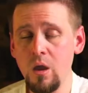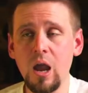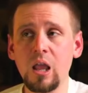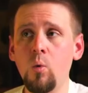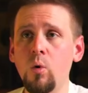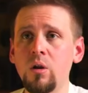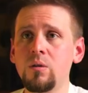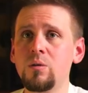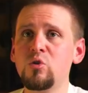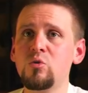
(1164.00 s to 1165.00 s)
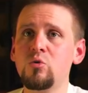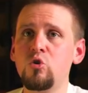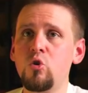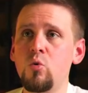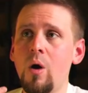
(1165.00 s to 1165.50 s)
and I wanted
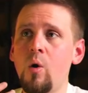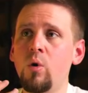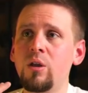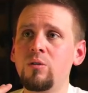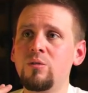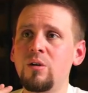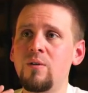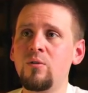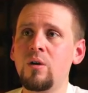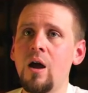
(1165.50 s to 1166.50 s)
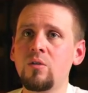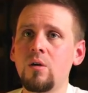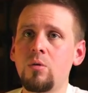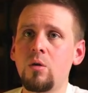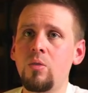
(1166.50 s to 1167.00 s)
to I wanted to give you guys
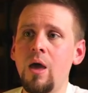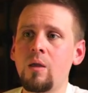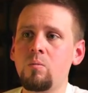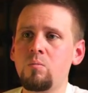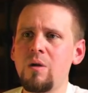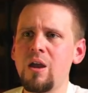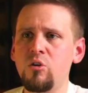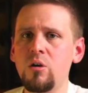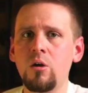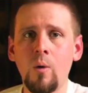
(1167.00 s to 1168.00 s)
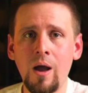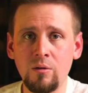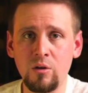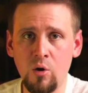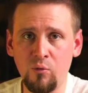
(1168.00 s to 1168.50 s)
something that man you could go out
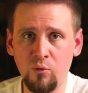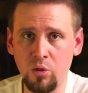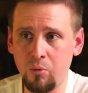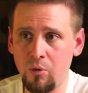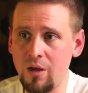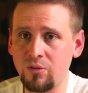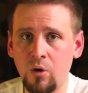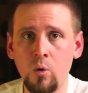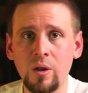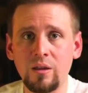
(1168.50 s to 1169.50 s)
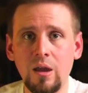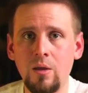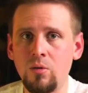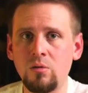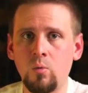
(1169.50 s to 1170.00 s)
and you know for the price of going out to
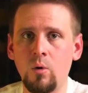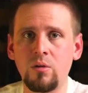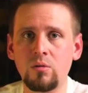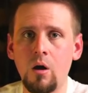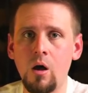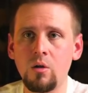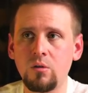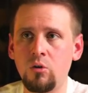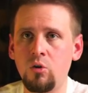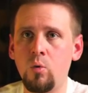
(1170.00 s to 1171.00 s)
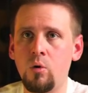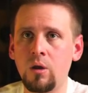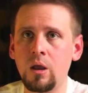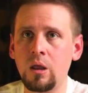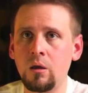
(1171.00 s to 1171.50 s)
eat this is what this cost and you were
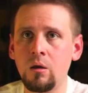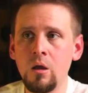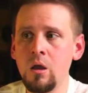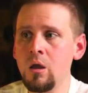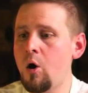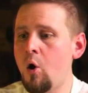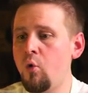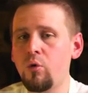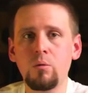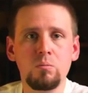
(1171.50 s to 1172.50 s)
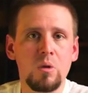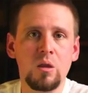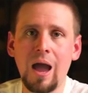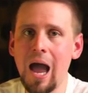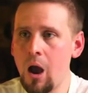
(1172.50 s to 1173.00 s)
getting over
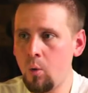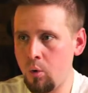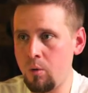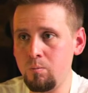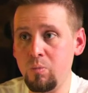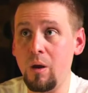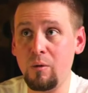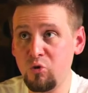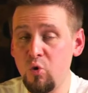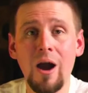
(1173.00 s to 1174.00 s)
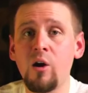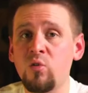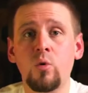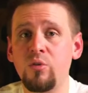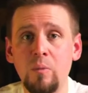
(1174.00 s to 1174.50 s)
an hour like two hours
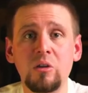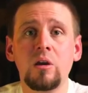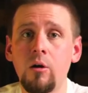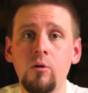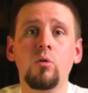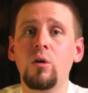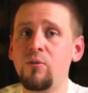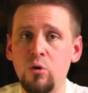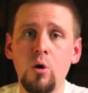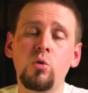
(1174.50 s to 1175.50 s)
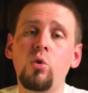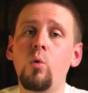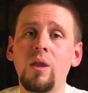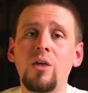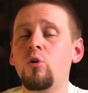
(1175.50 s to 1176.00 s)
worth of material if you go through
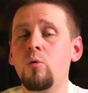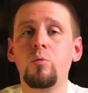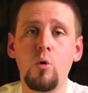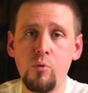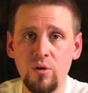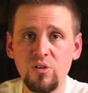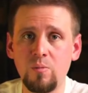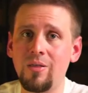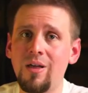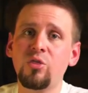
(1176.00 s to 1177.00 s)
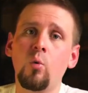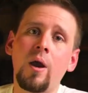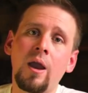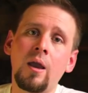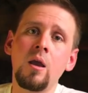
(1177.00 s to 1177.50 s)
it at the appropriate speed like the
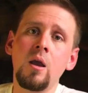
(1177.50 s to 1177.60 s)
way